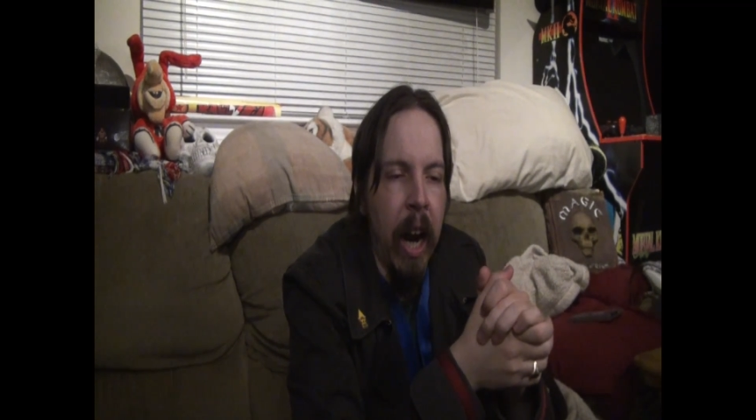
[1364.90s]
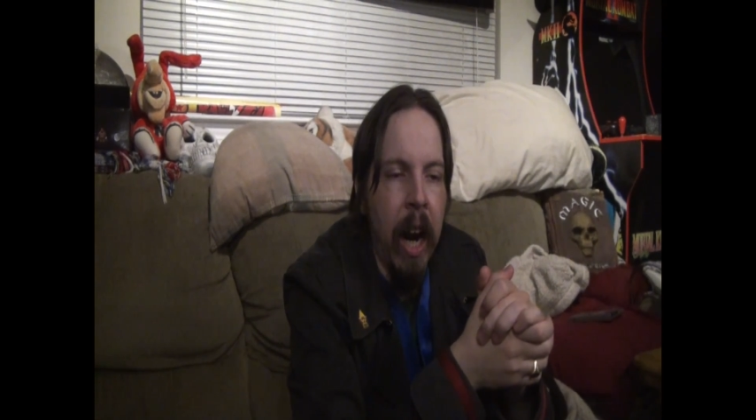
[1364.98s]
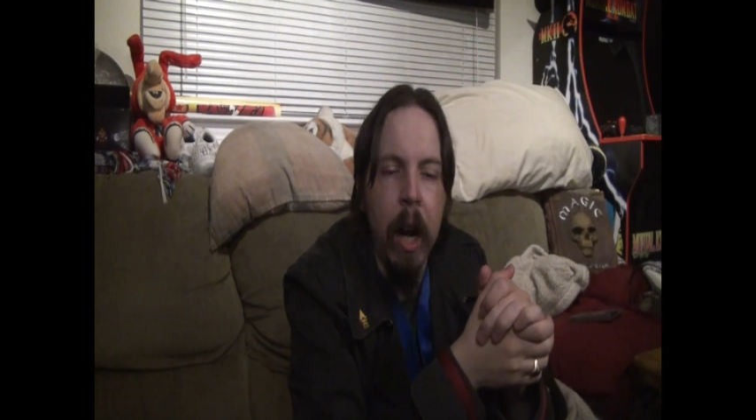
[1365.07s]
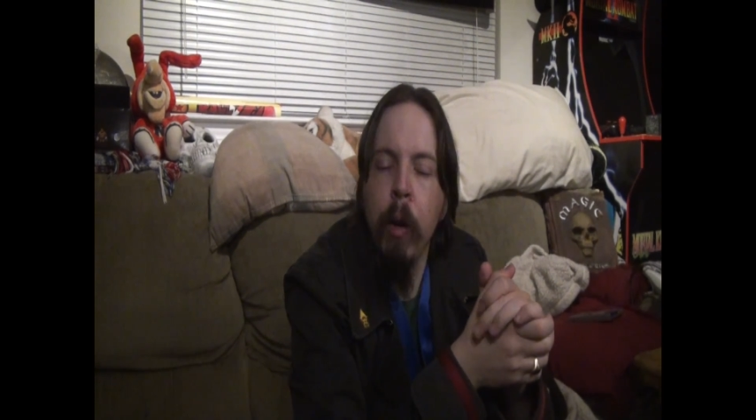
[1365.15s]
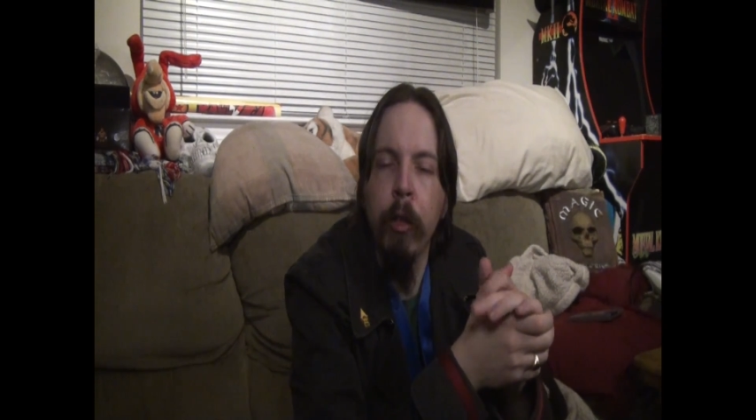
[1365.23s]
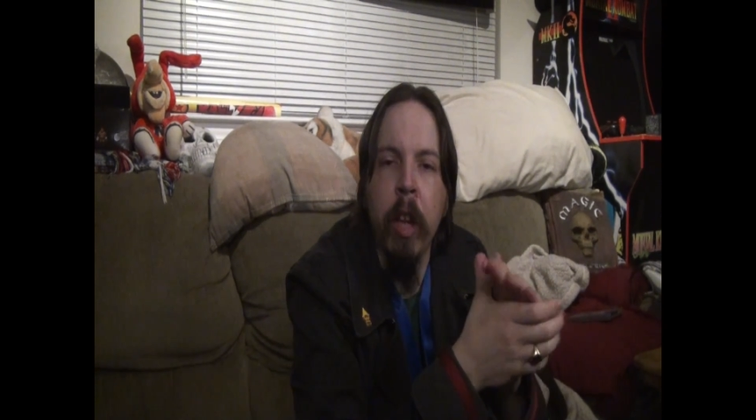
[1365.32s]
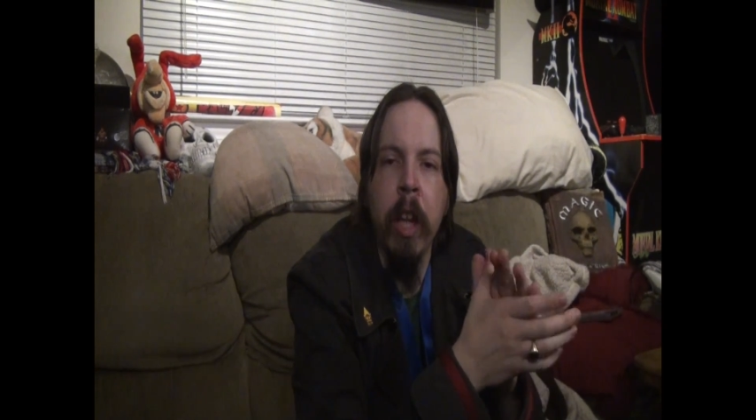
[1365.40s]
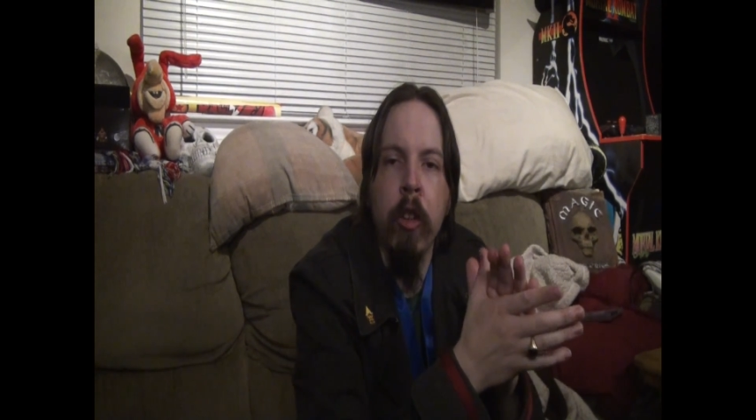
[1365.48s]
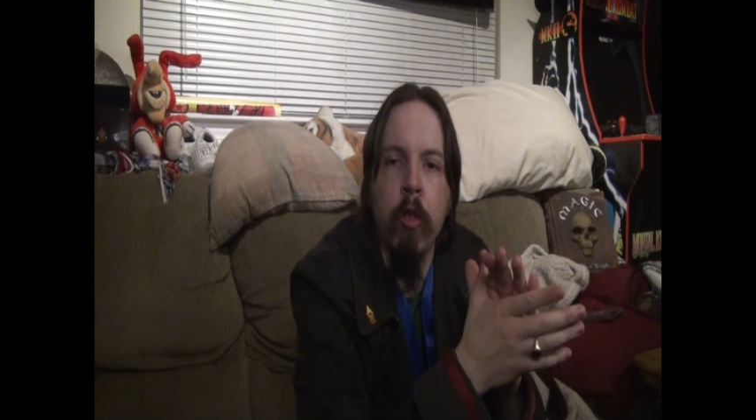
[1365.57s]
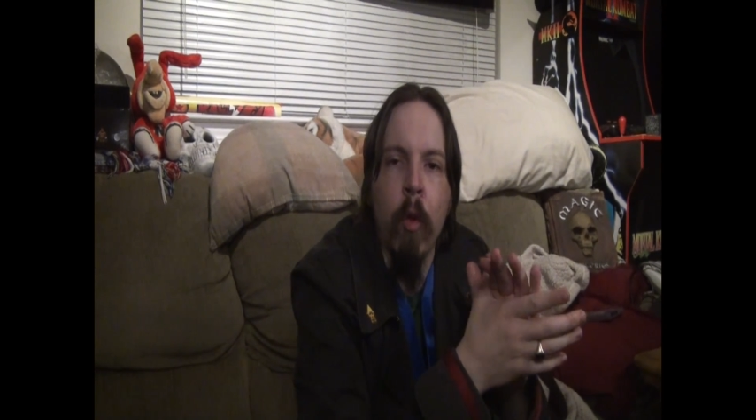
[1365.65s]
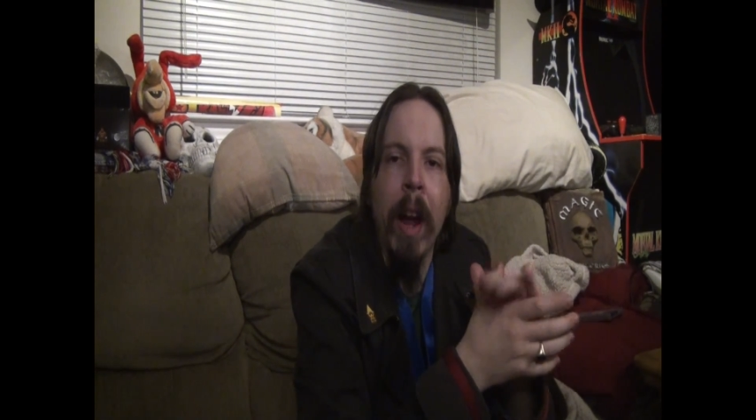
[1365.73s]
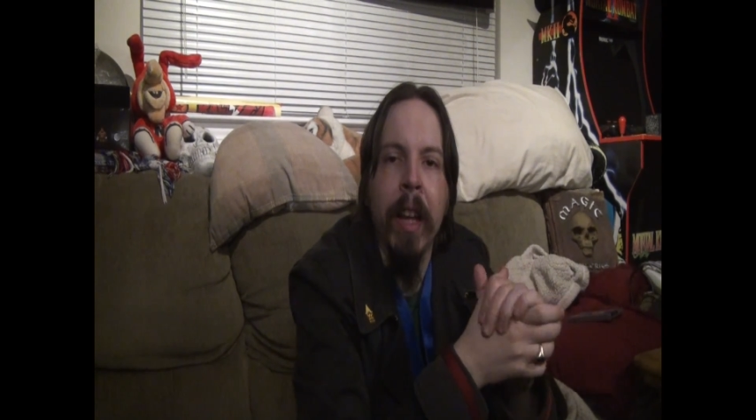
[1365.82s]
I was getting
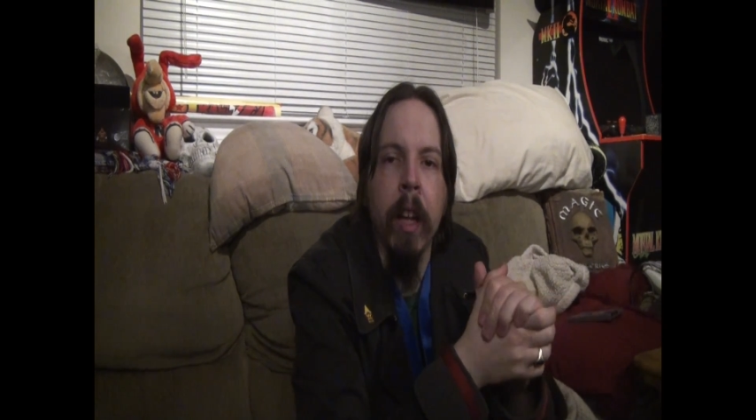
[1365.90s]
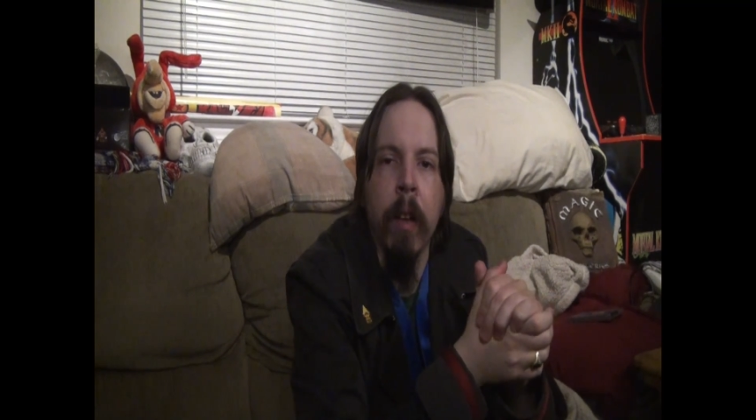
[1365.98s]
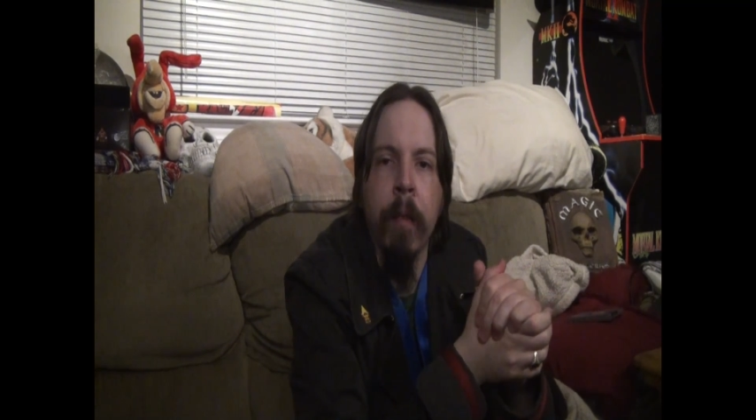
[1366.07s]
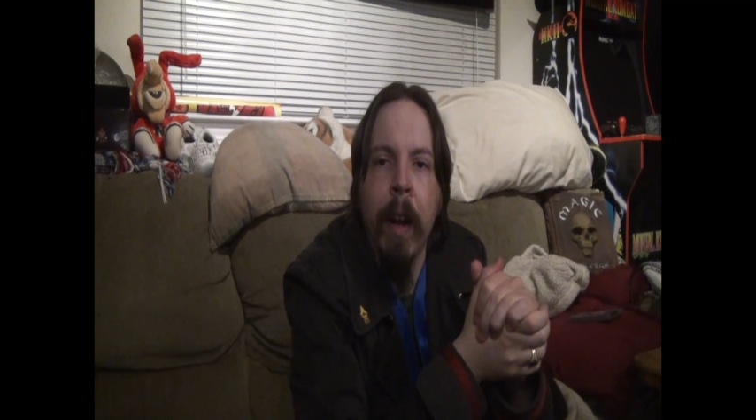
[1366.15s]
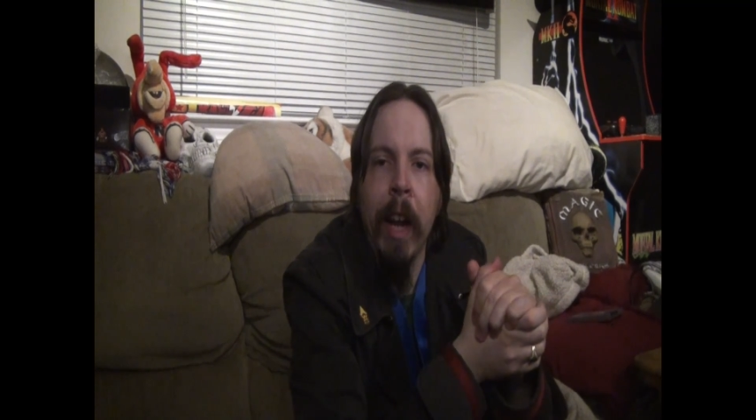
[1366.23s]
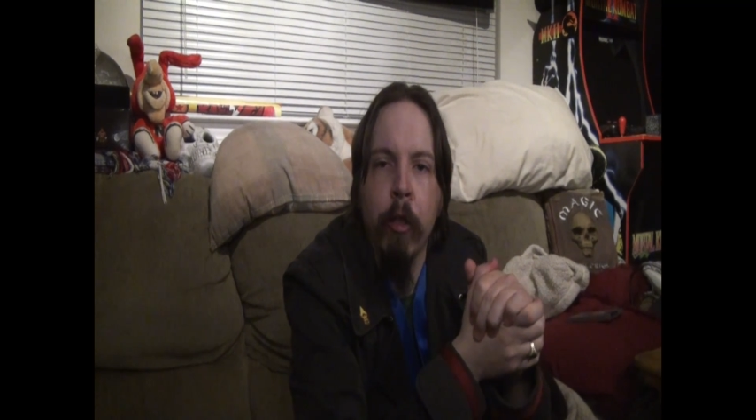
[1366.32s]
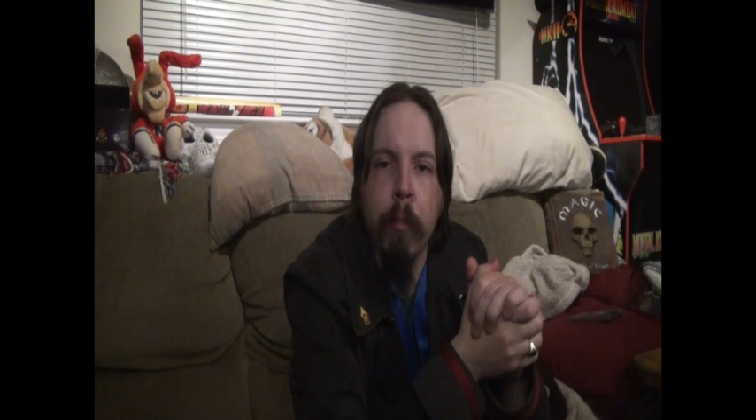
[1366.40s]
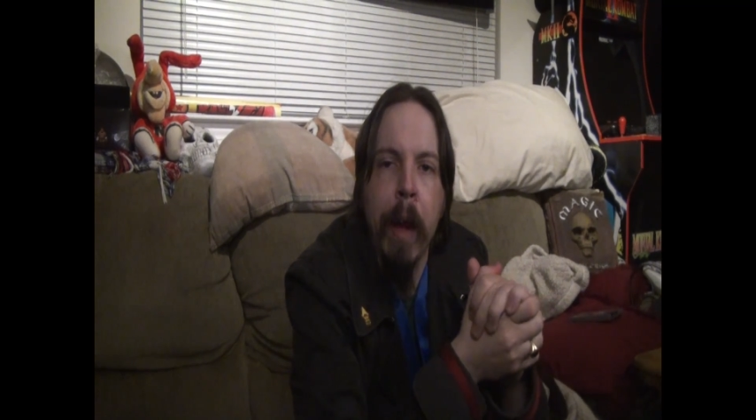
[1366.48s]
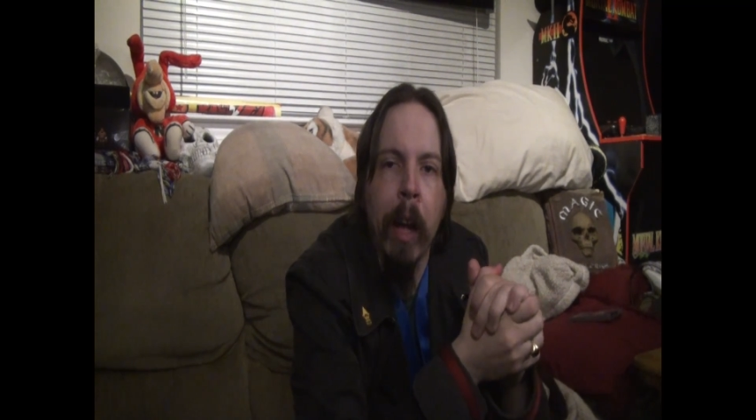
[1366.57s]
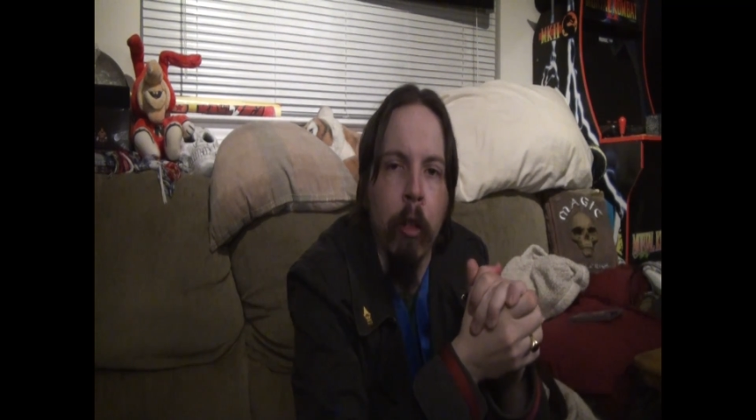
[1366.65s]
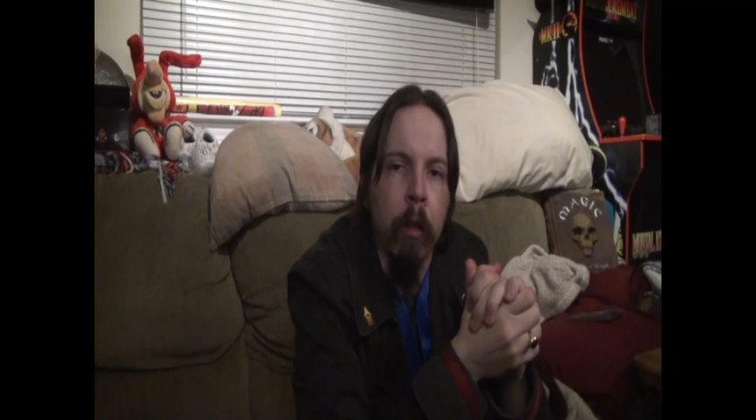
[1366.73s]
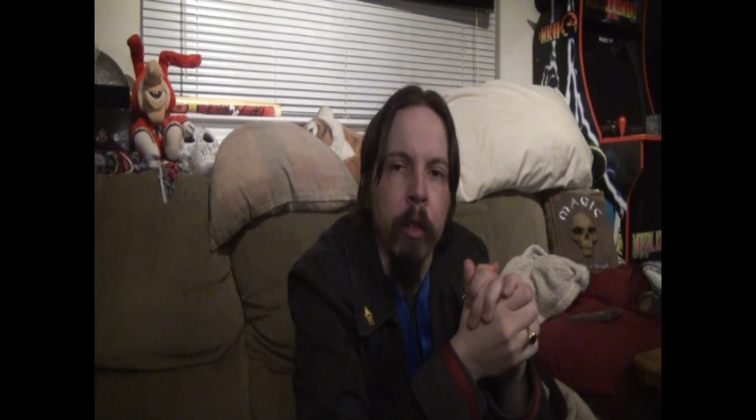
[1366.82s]
Dracula
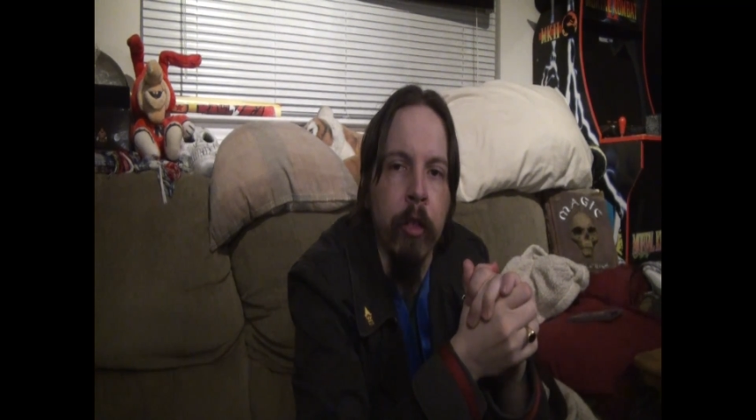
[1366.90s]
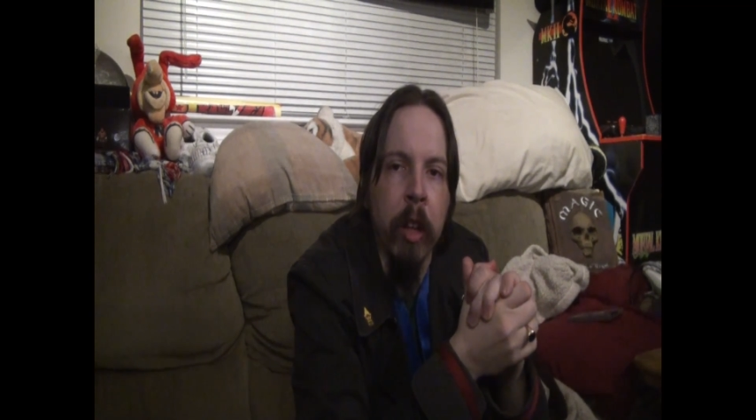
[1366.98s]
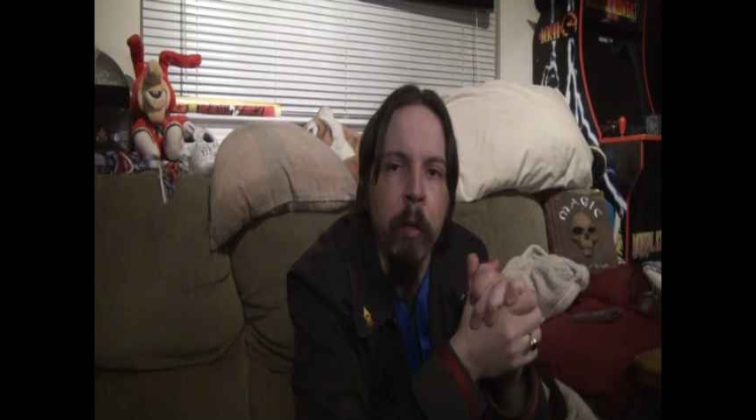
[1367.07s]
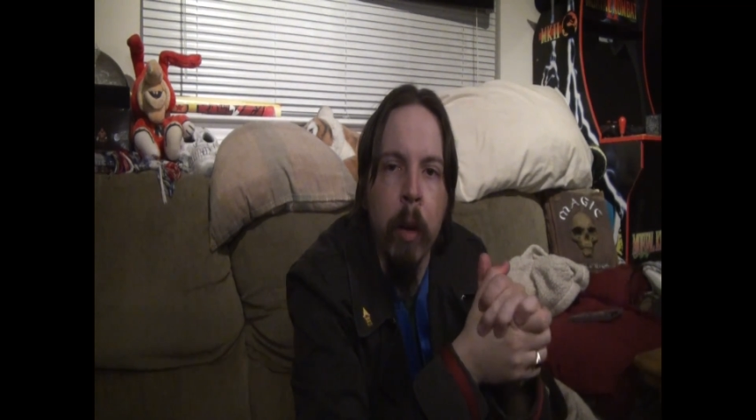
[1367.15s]
flashbacks all of a sudden,